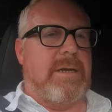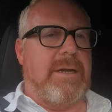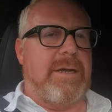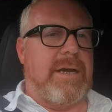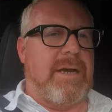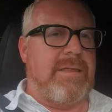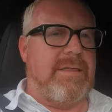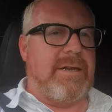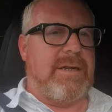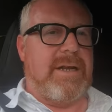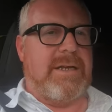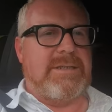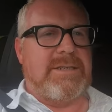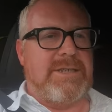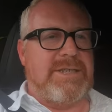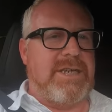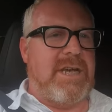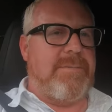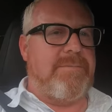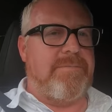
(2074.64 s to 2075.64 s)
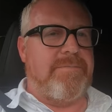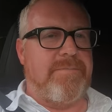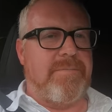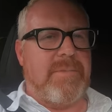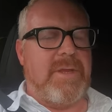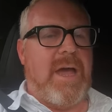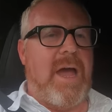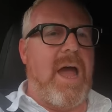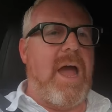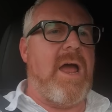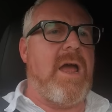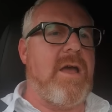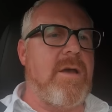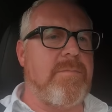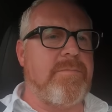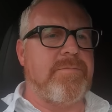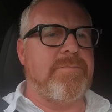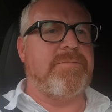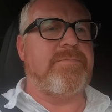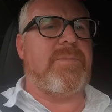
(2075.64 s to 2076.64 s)
and I think that's a shame.
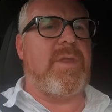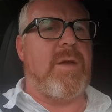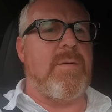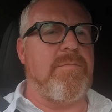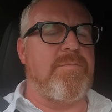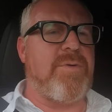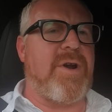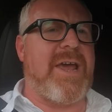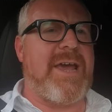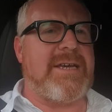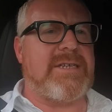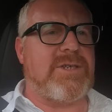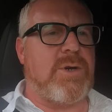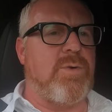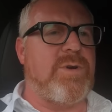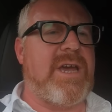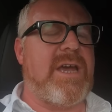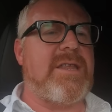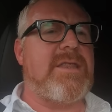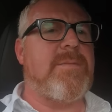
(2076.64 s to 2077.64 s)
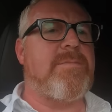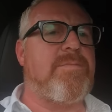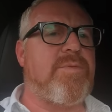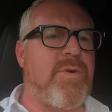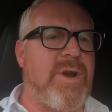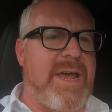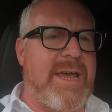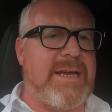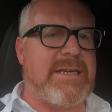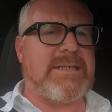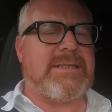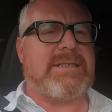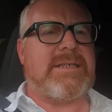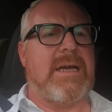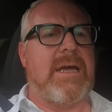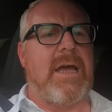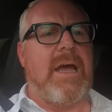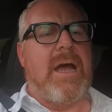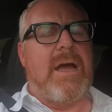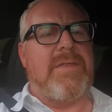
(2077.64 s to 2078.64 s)
Um, brakes, okay, the
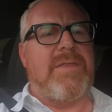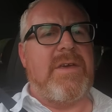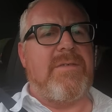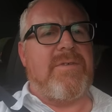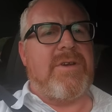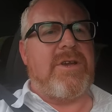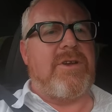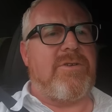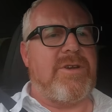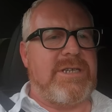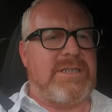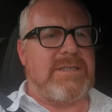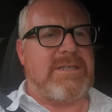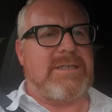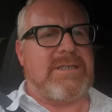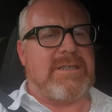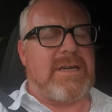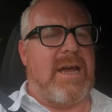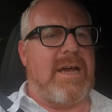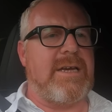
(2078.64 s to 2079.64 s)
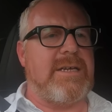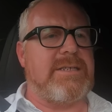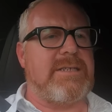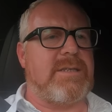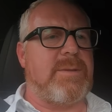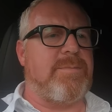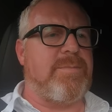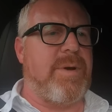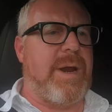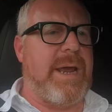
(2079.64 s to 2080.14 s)
brakes, they've increased the size of the